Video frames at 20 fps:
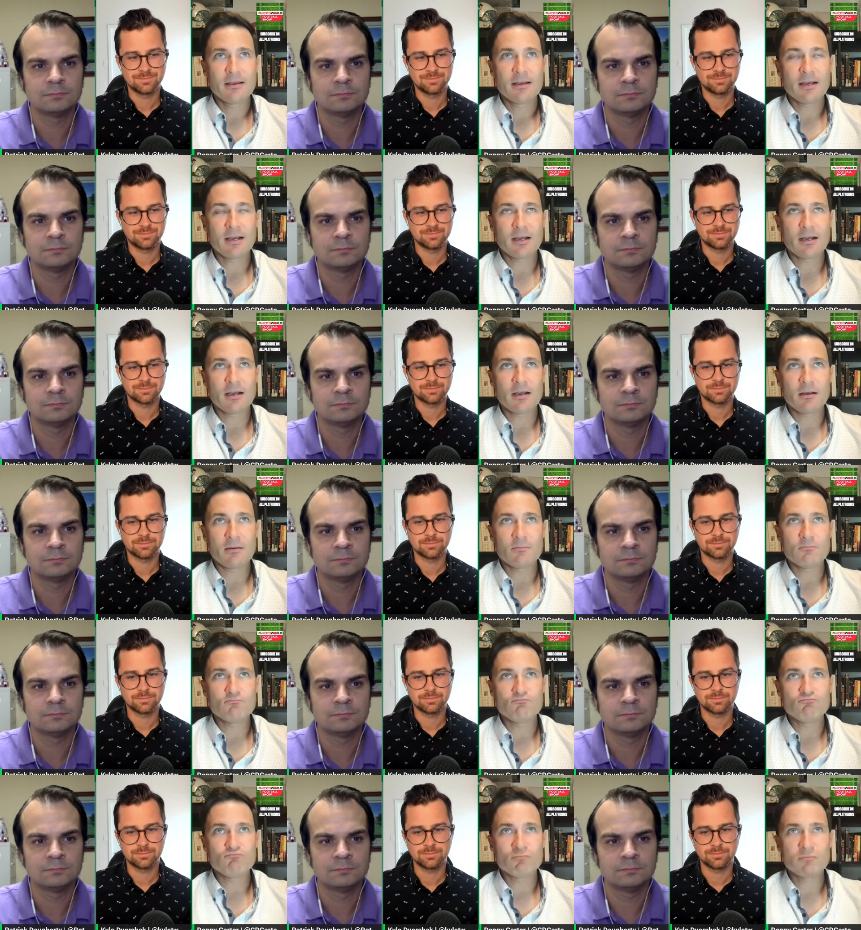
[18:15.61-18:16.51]

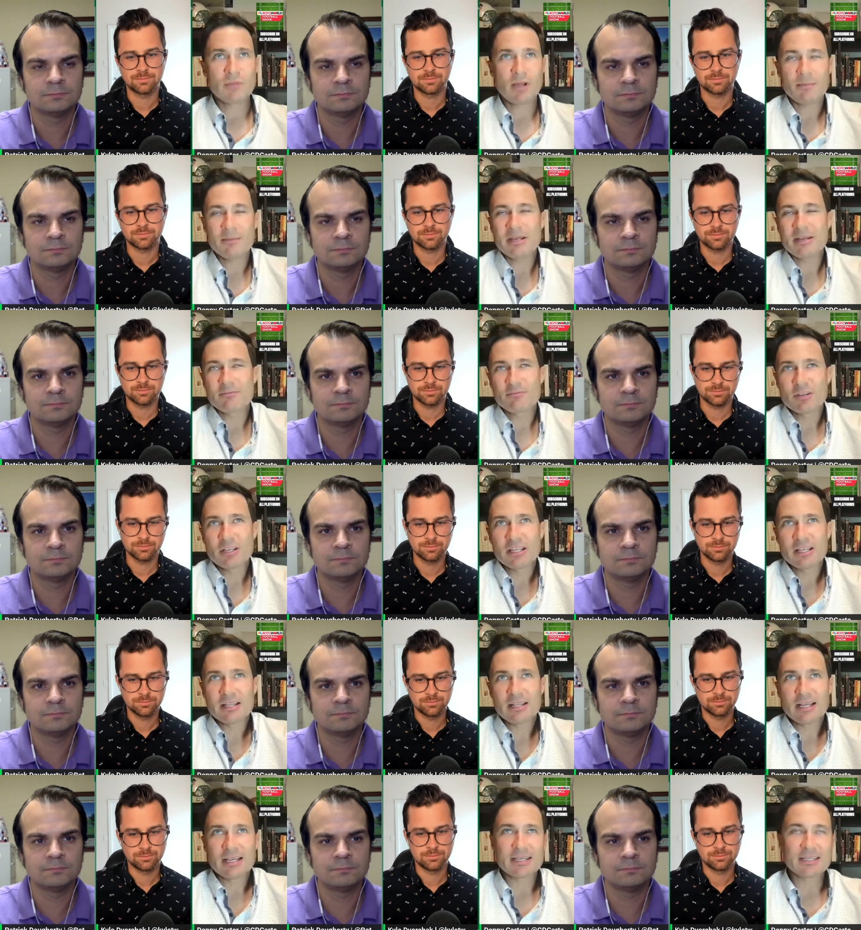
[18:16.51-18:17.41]
Speaker 1: Um, I mean,
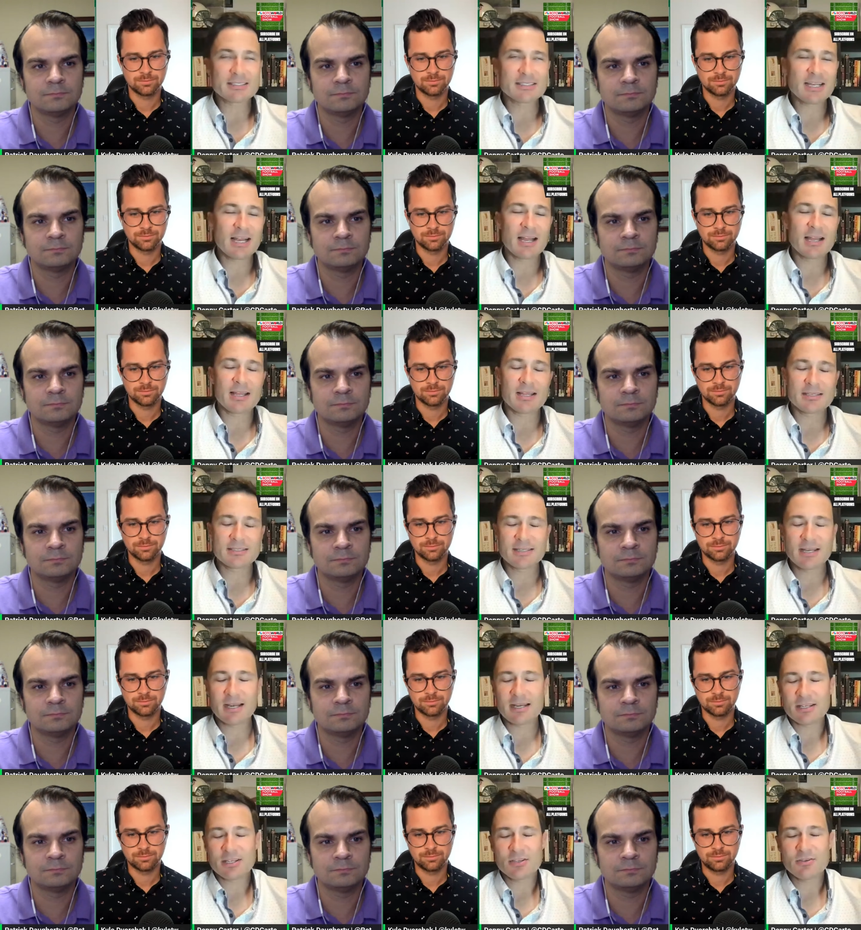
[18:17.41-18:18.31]
really, like it's not it's
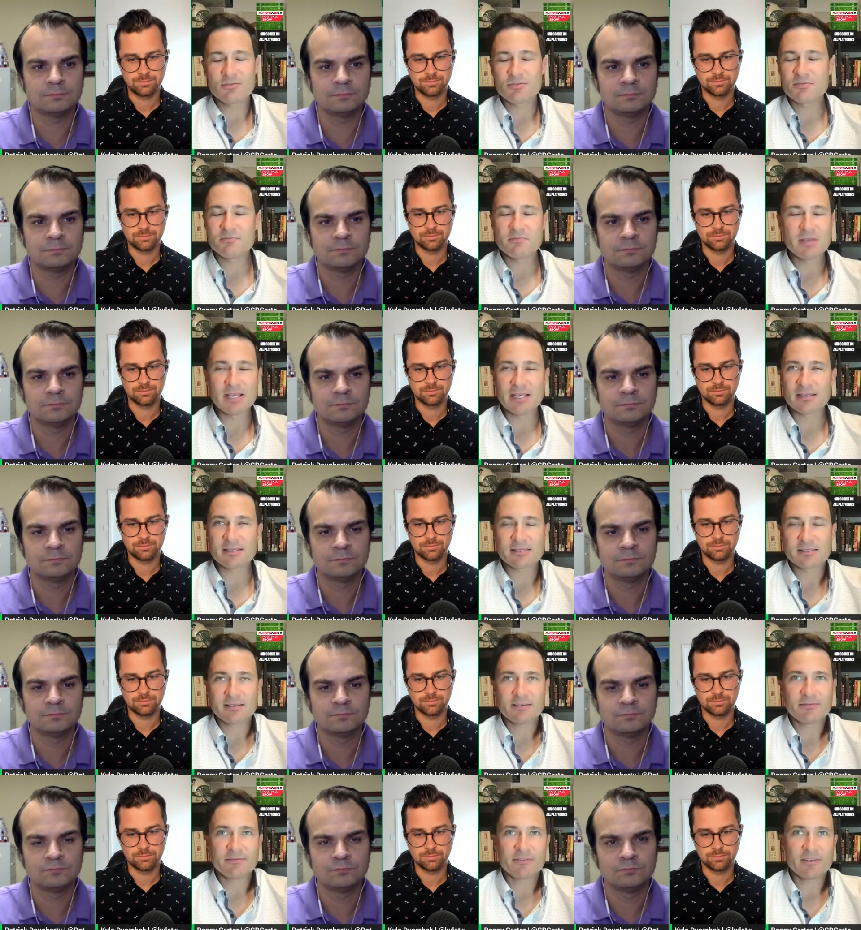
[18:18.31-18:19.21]
not a huge
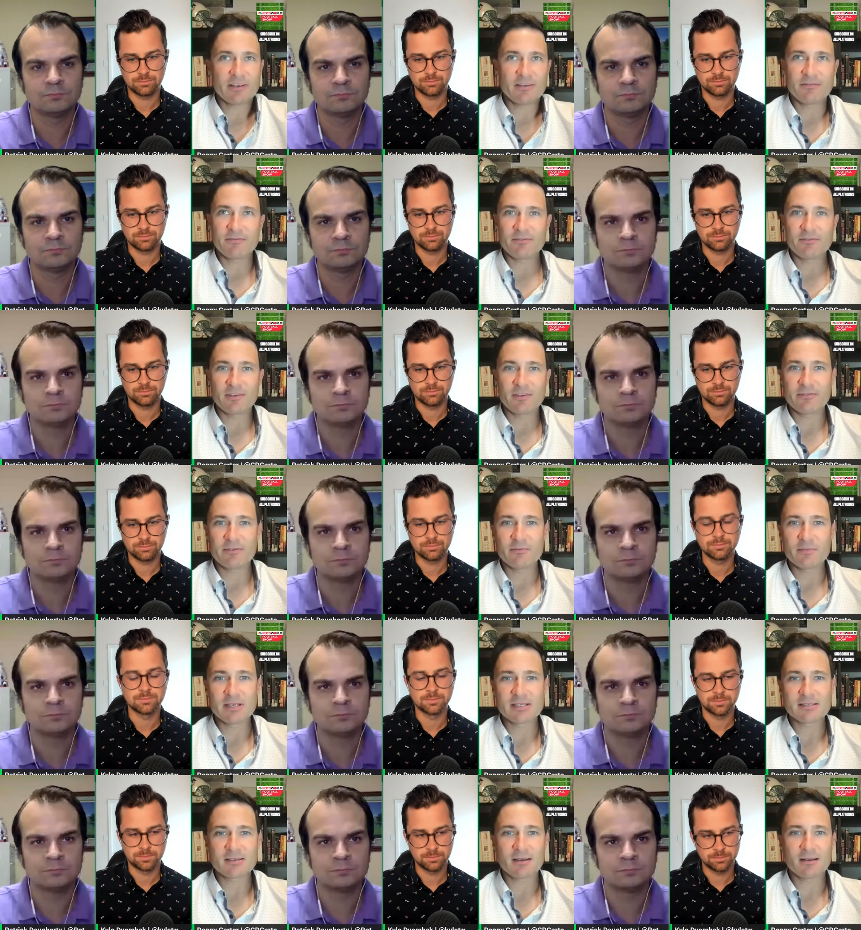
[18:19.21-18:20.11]
miss if if if you
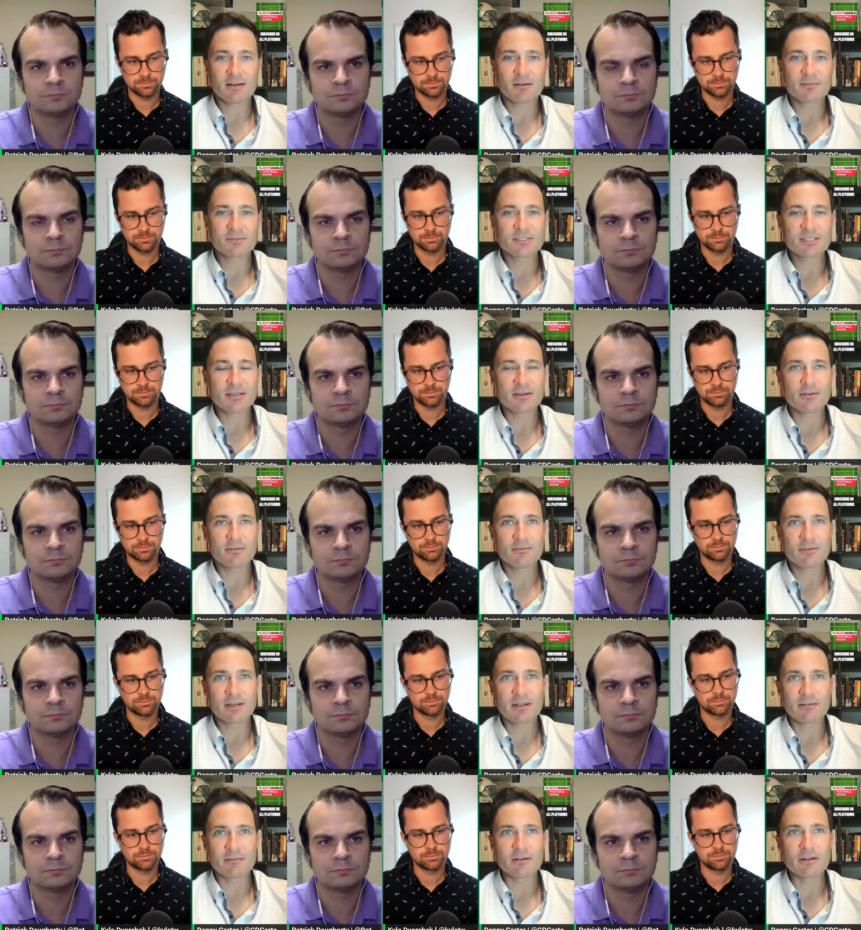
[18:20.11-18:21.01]
miss on them. So
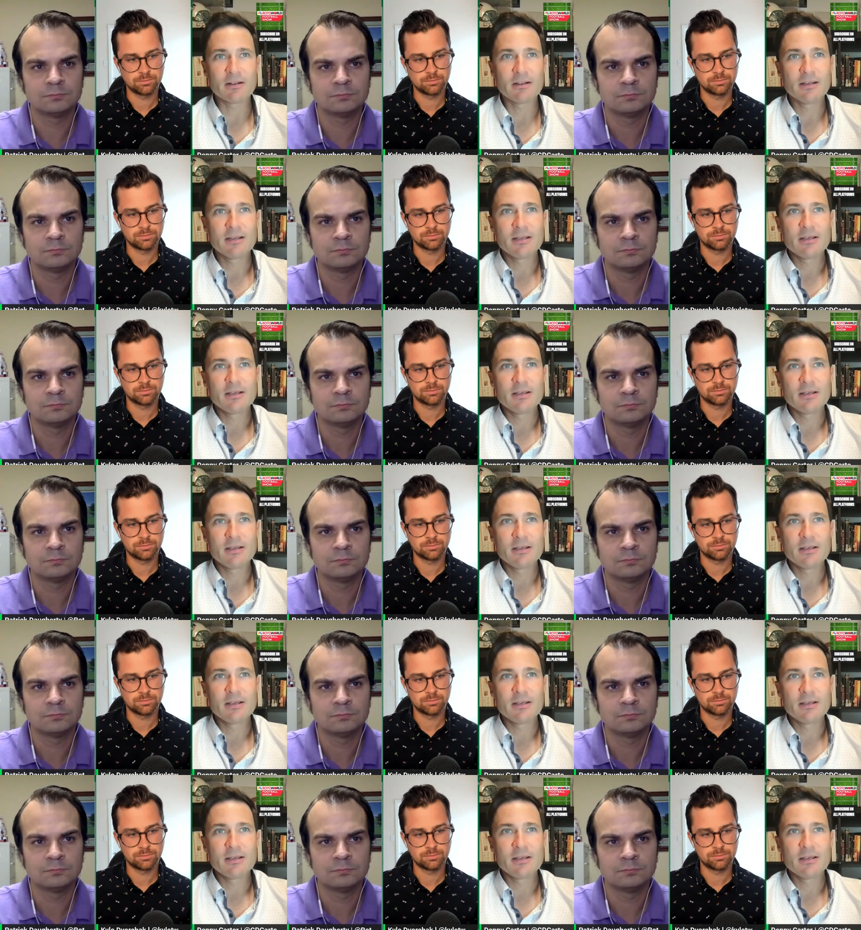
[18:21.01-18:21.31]
whatever.